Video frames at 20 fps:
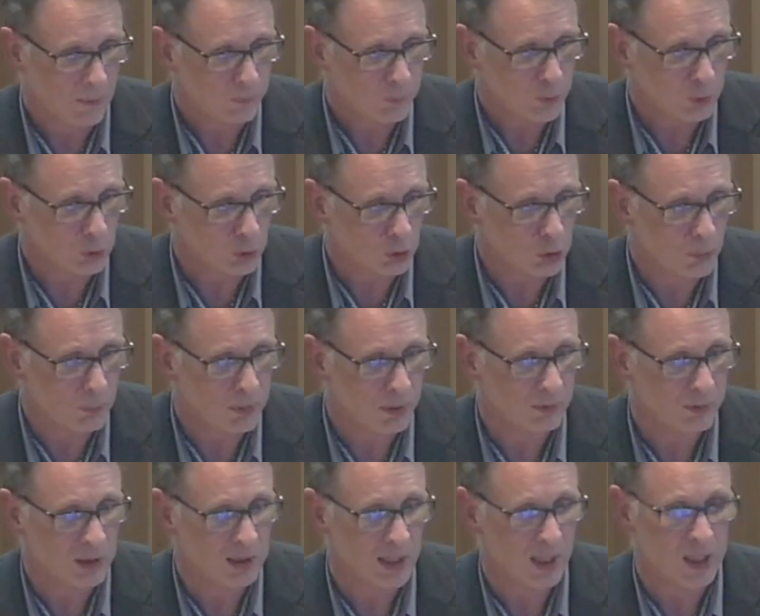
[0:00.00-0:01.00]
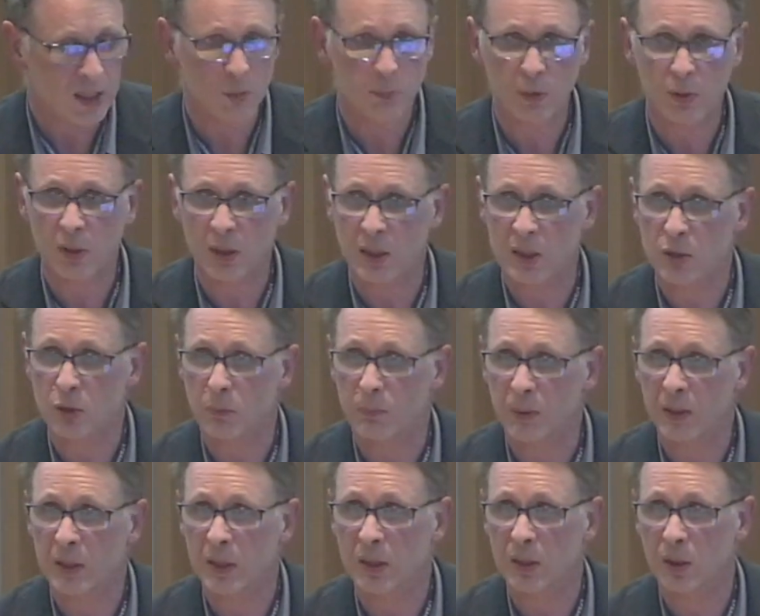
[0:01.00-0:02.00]
The top of the iceberg is the
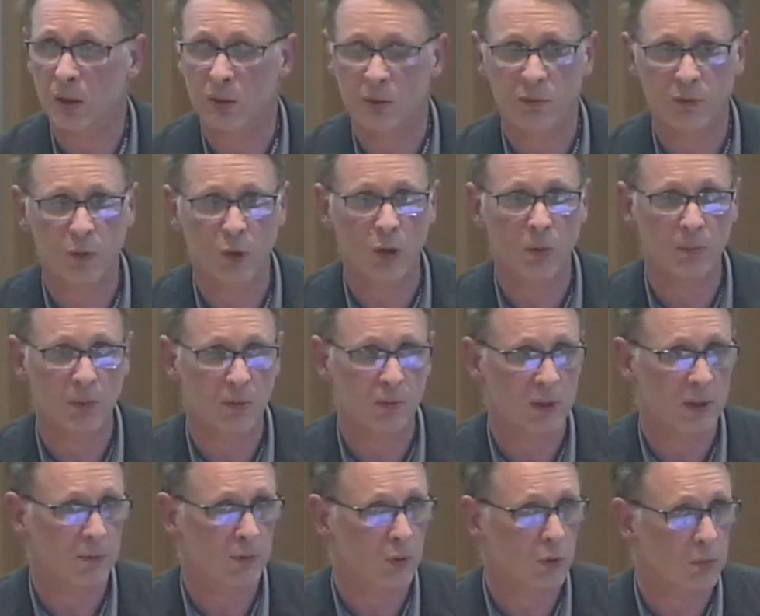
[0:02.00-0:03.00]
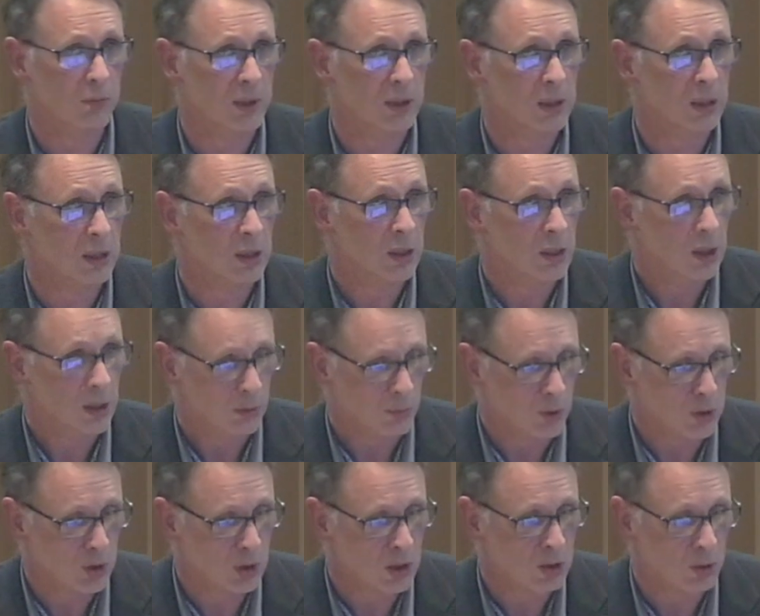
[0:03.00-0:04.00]
penetrant form of Li-Fraumeni,
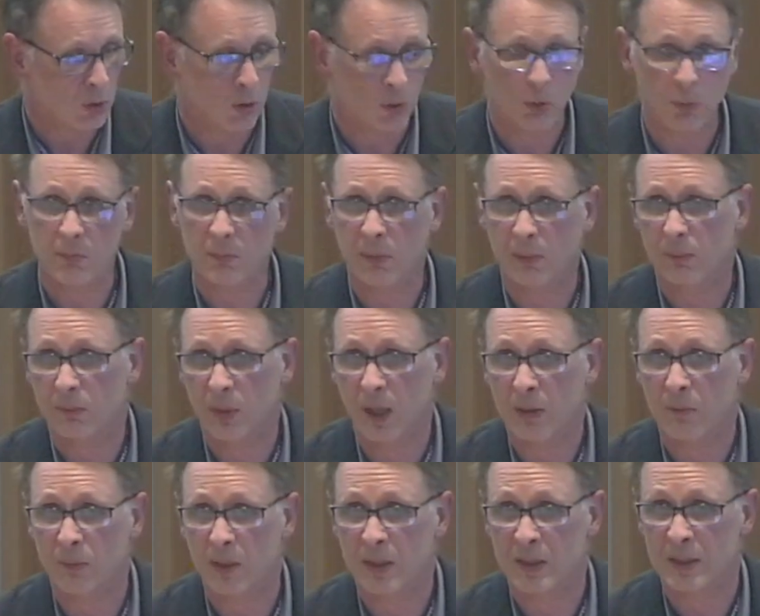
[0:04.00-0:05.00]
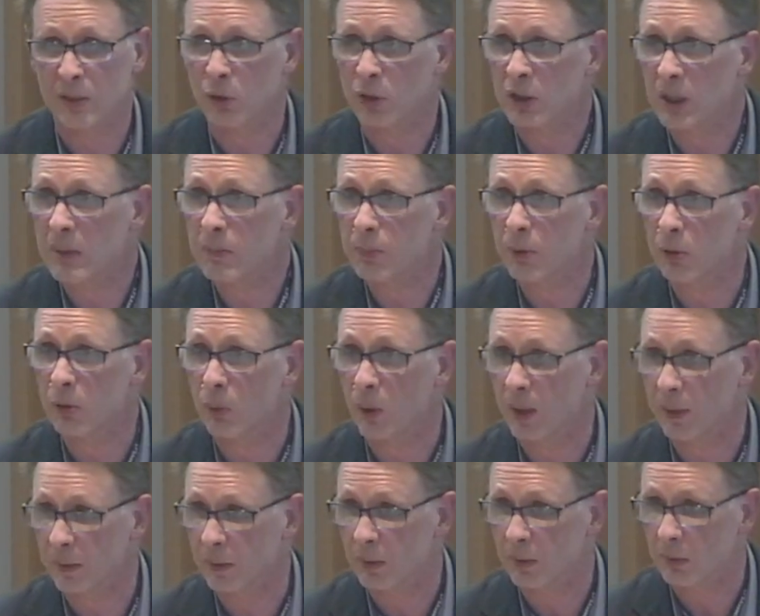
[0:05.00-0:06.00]
which is, I might say, the
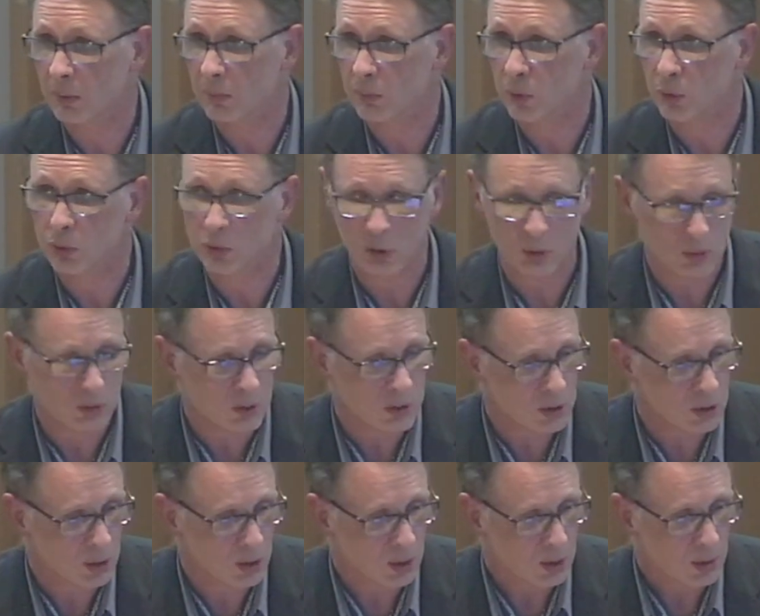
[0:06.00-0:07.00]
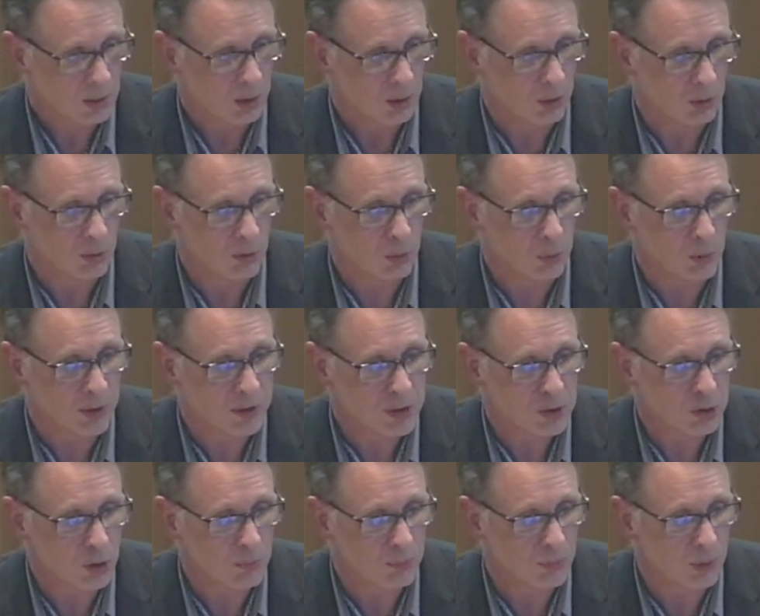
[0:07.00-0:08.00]
111 mutants, with
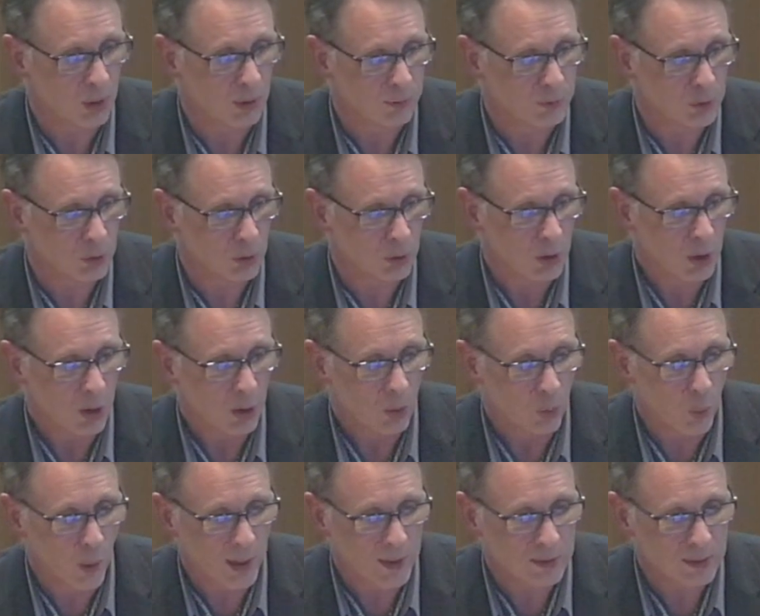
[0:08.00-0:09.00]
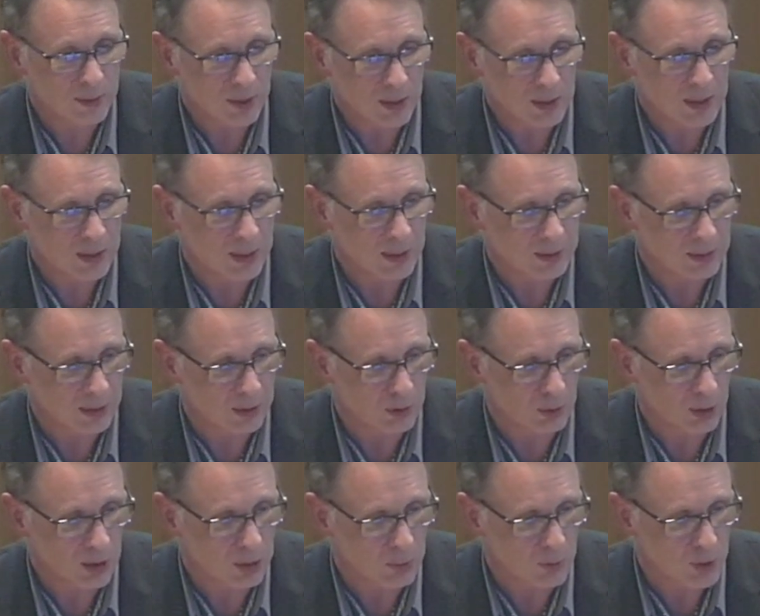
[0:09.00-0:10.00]
some of the 1-3
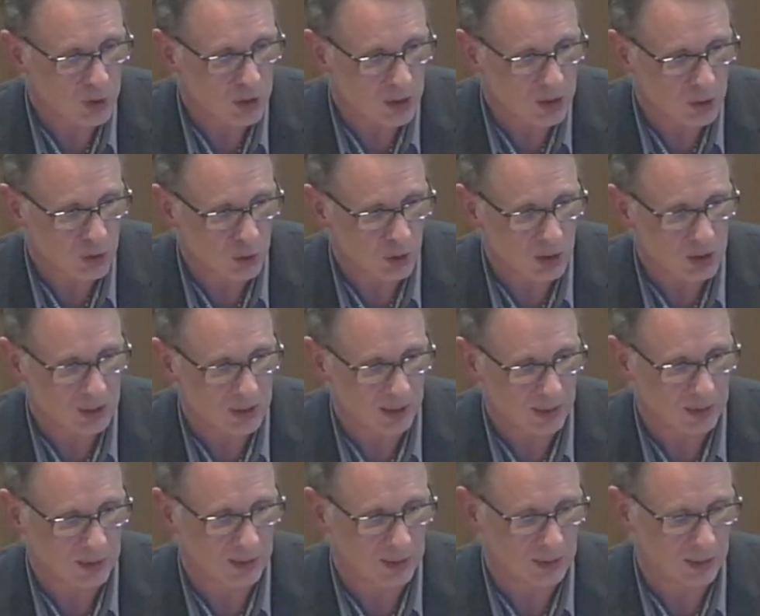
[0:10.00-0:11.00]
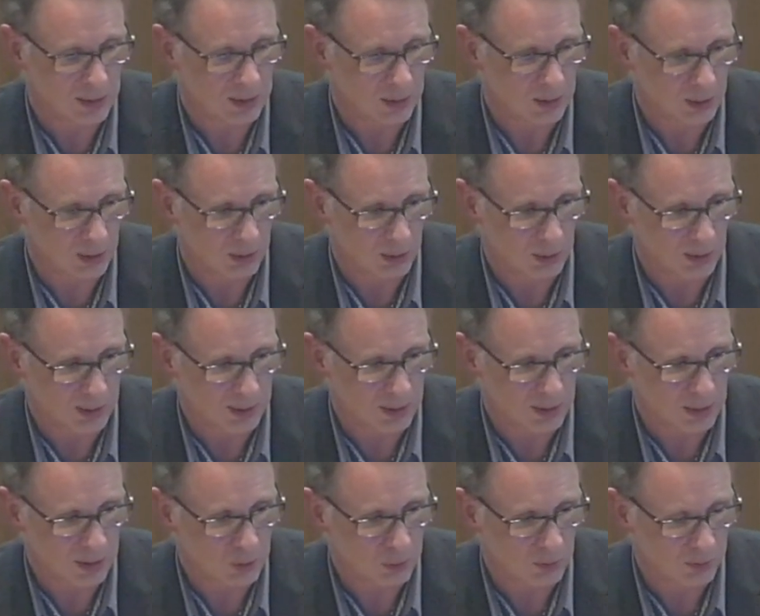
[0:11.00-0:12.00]
category, which is just at the
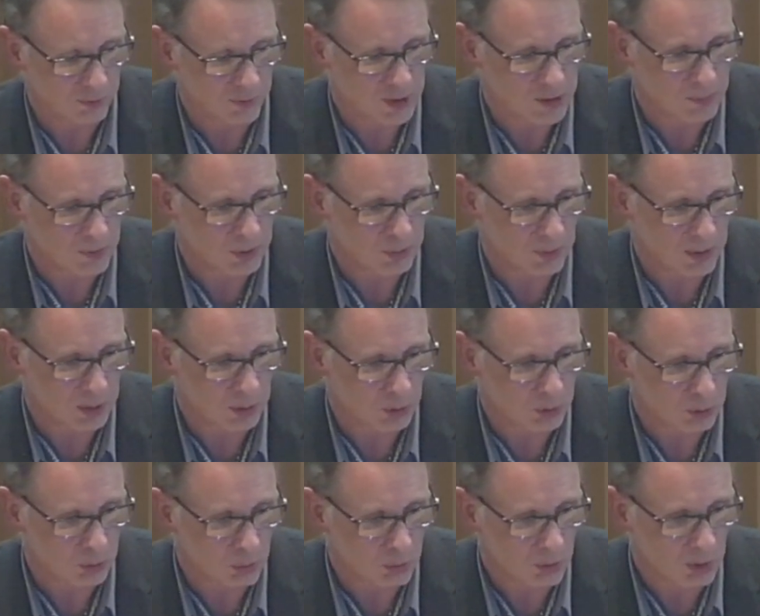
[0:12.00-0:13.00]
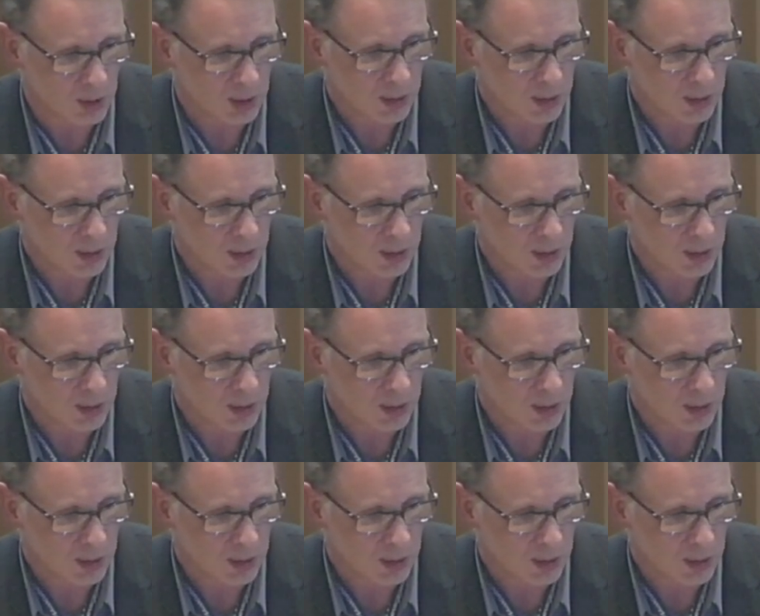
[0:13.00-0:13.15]
interface between the two.